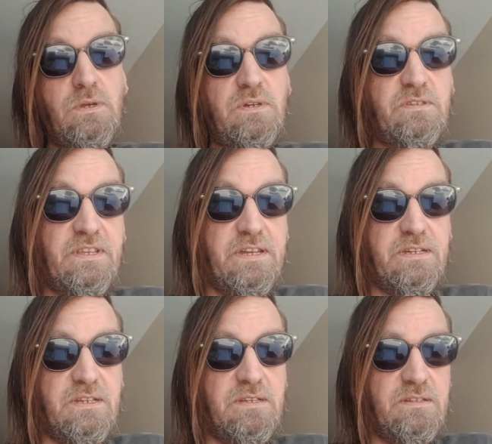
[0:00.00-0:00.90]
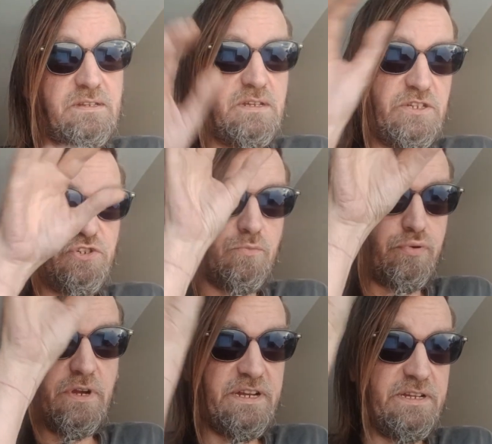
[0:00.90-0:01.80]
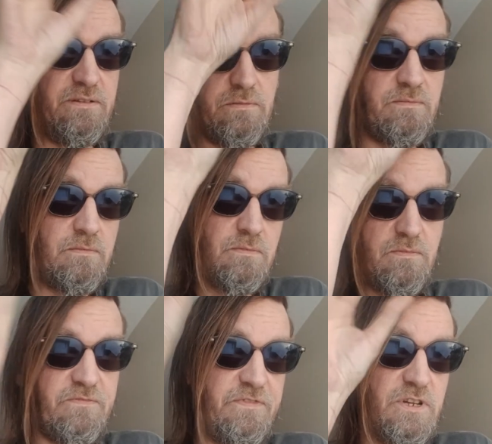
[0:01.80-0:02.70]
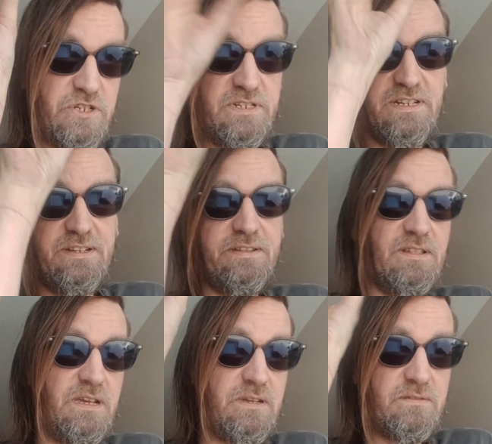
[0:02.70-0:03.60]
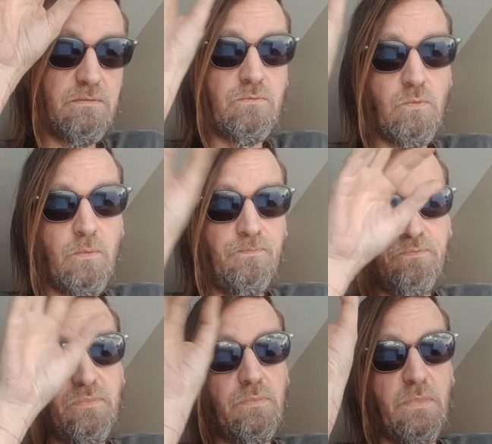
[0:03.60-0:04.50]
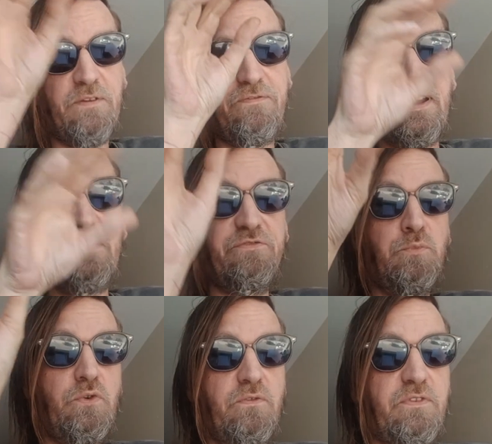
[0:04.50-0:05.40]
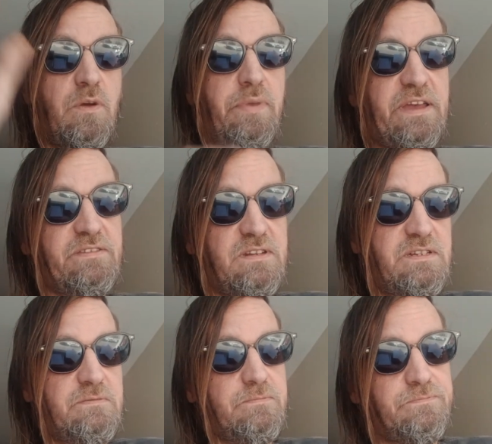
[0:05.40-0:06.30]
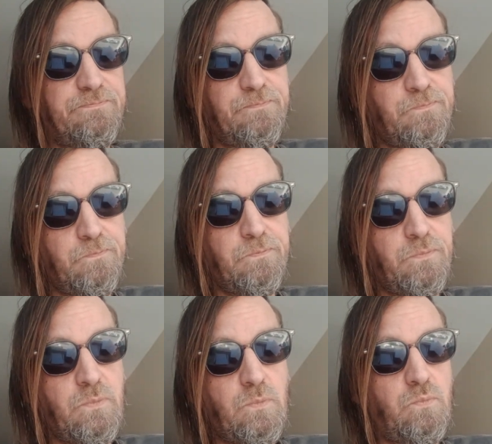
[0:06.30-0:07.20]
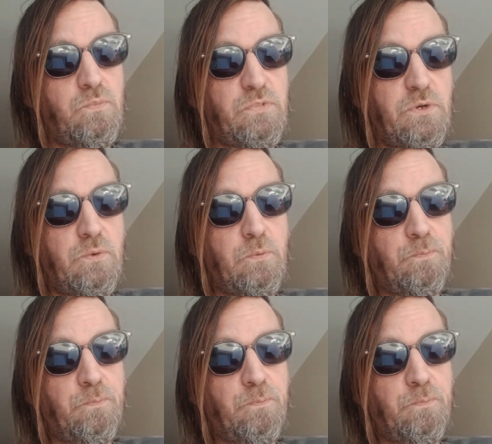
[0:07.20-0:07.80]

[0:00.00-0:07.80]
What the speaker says: It's like it gets your brain functioning in like a 5-move capacity. So